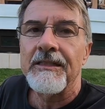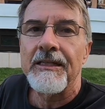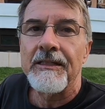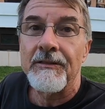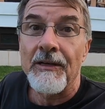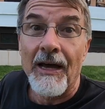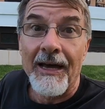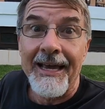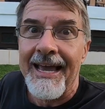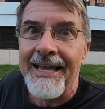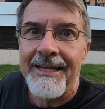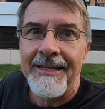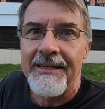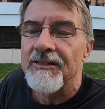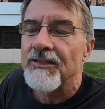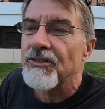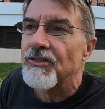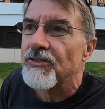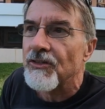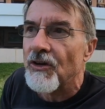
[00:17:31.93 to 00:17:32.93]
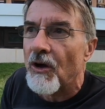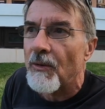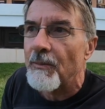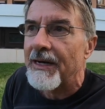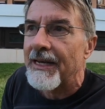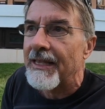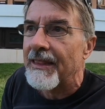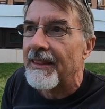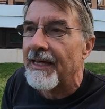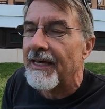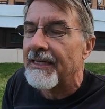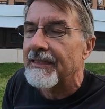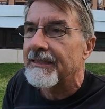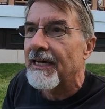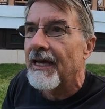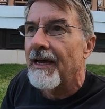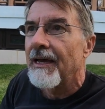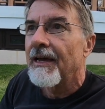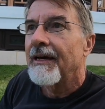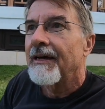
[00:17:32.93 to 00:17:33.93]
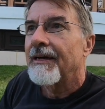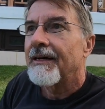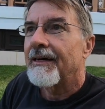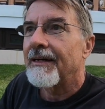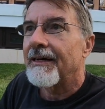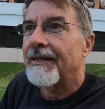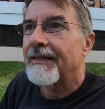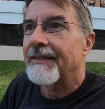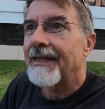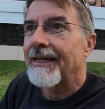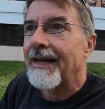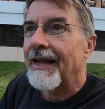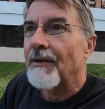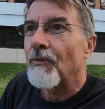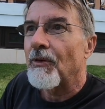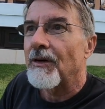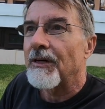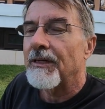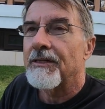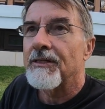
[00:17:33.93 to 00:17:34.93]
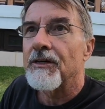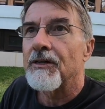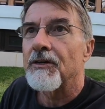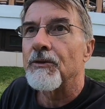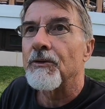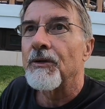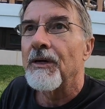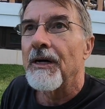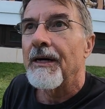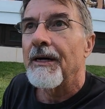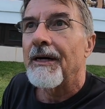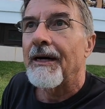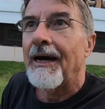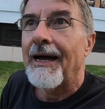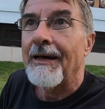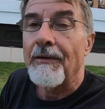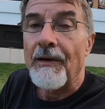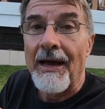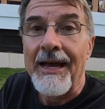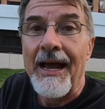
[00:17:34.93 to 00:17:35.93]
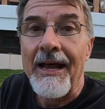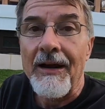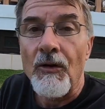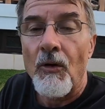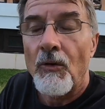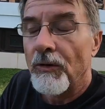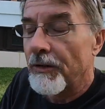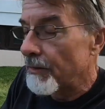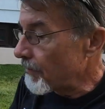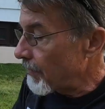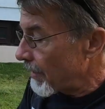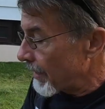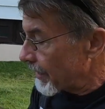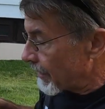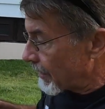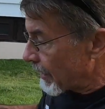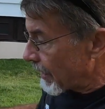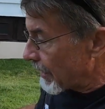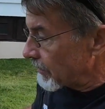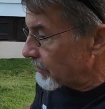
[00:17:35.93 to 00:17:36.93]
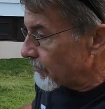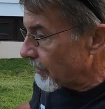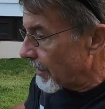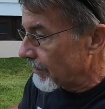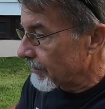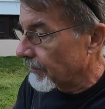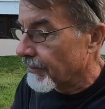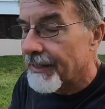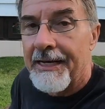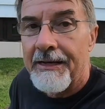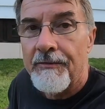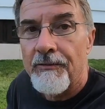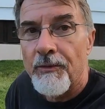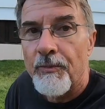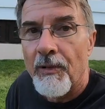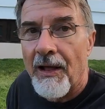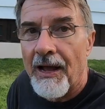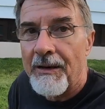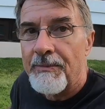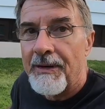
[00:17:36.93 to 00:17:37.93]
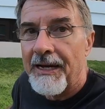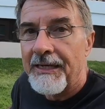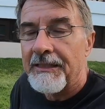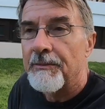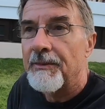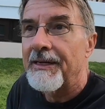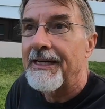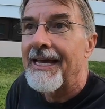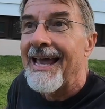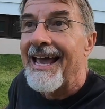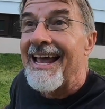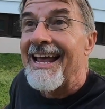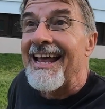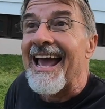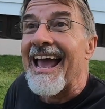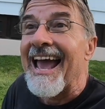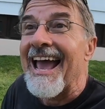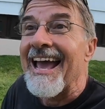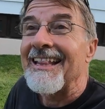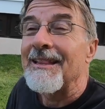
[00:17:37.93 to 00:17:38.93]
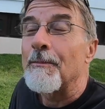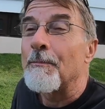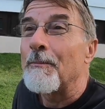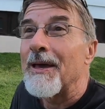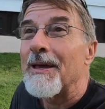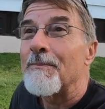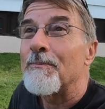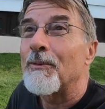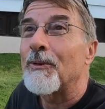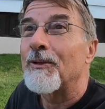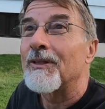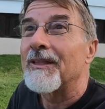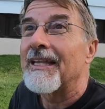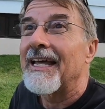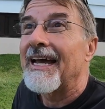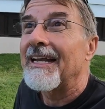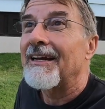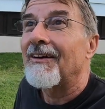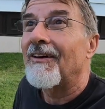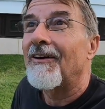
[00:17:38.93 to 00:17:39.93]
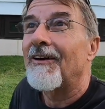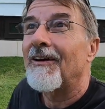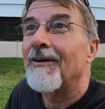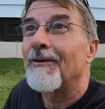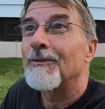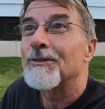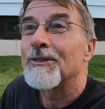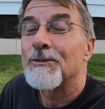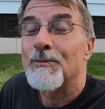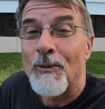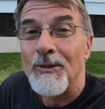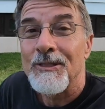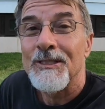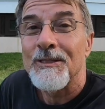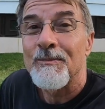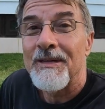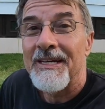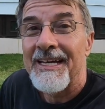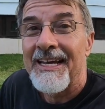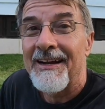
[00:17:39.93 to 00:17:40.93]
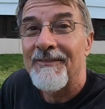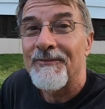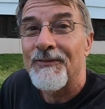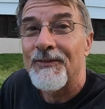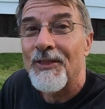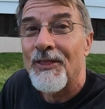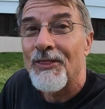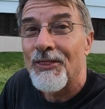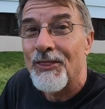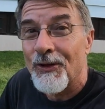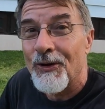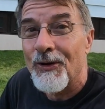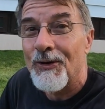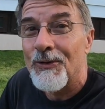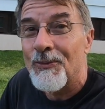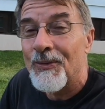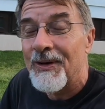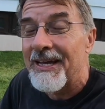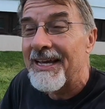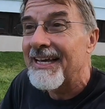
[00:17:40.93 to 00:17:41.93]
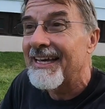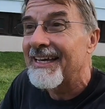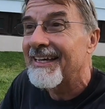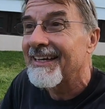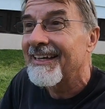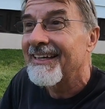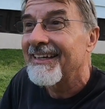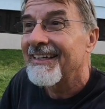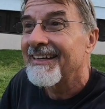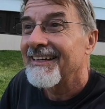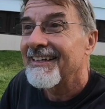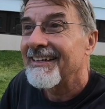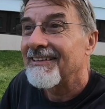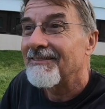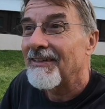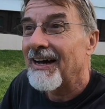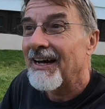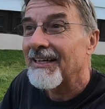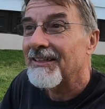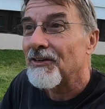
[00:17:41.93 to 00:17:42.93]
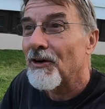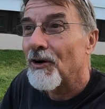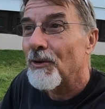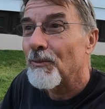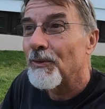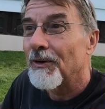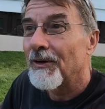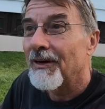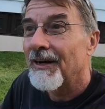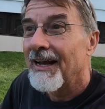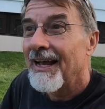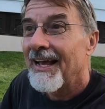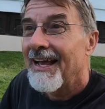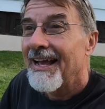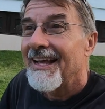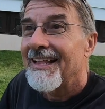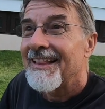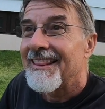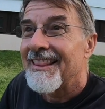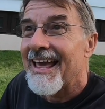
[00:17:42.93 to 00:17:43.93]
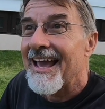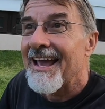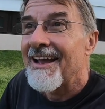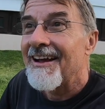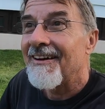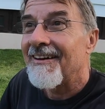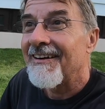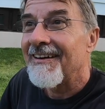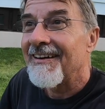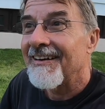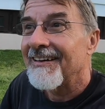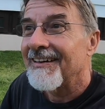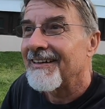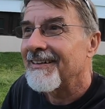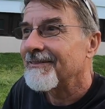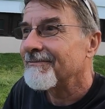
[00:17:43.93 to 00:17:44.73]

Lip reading: Again, there's so many things that I want to do. I got hold of my contractor. He replied back to me. And the people that were supposed to be here for the third week of October, they are